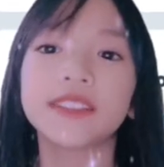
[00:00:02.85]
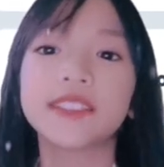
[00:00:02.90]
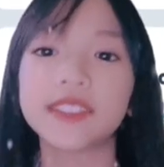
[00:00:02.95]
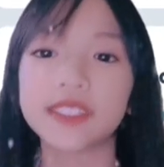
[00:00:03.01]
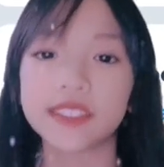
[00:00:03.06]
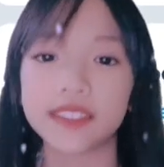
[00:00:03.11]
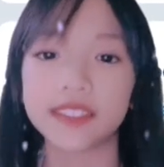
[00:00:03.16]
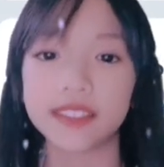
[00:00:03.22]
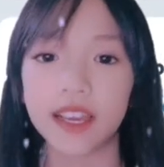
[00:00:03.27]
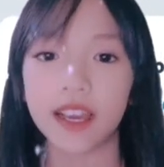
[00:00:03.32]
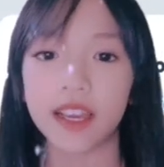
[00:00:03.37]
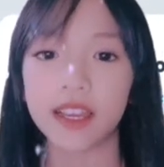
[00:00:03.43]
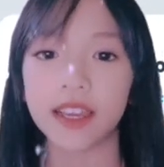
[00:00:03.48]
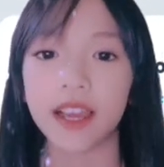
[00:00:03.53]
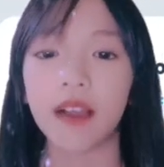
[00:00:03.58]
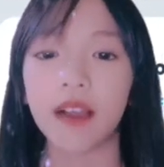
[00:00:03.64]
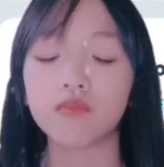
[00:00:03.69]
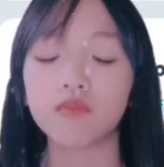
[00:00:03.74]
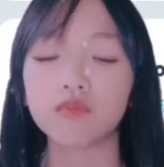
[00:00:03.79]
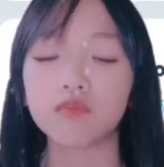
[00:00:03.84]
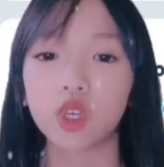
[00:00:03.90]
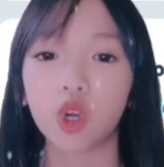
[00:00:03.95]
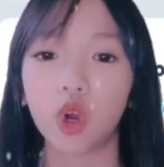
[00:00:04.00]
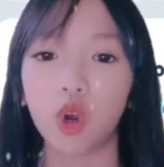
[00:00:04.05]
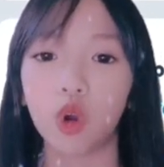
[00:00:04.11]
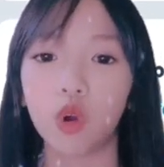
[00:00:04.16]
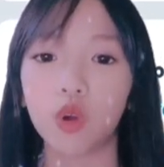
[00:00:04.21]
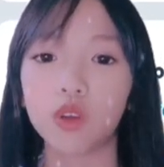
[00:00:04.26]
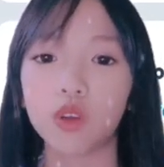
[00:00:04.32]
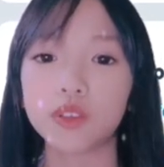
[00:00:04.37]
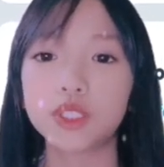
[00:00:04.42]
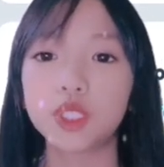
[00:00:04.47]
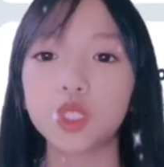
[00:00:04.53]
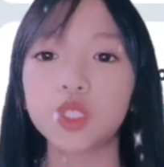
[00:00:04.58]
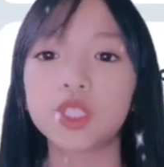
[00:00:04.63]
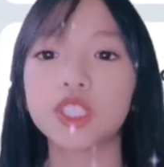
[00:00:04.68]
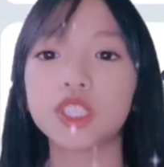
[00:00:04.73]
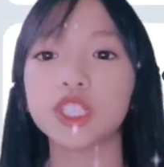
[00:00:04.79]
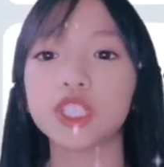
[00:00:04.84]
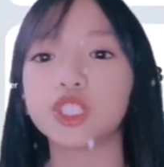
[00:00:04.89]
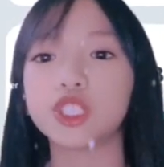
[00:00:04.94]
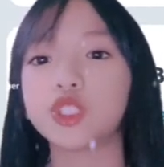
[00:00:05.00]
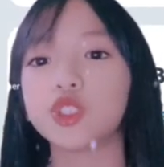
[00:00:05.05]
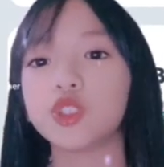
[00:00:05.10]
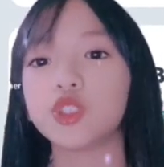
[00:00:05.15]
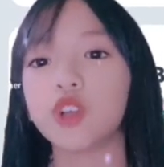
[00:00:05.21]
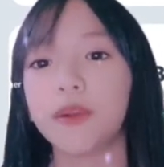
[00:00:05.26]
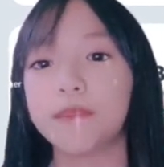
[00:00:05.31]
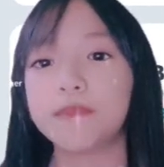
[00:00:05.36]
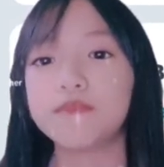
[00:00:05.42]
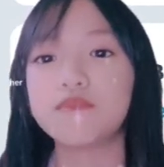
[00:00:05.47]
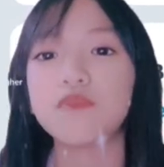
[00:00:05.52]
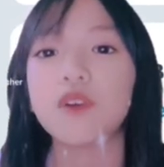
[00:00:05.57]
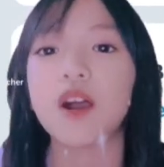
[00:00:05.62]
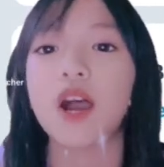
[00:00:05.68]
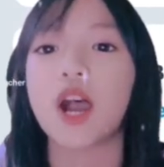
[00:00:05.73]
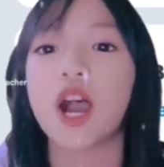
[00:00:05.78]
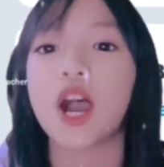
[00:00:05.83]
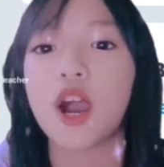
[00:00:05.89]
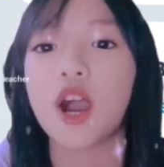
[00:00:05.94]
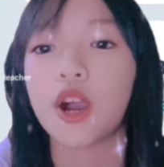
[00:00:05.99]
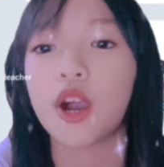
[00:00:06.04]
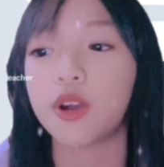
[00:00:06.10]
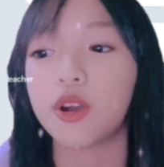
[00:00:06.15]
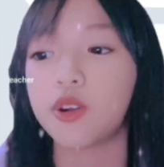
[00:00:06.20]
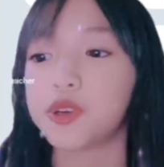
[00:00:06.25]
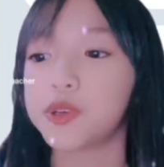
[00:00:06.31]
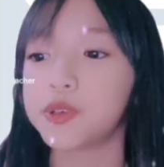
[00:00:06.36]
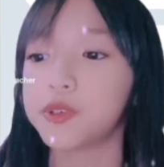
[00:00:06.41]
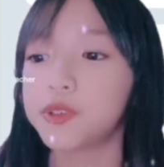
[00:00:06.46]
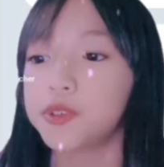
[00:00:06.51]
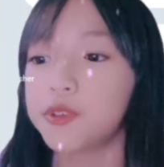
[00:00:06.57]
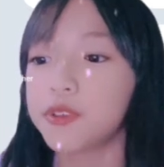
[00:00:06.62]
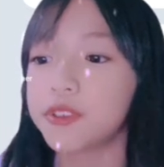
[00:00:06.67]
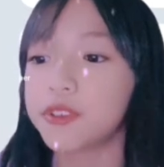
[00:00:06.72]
Today I'm going to teach you about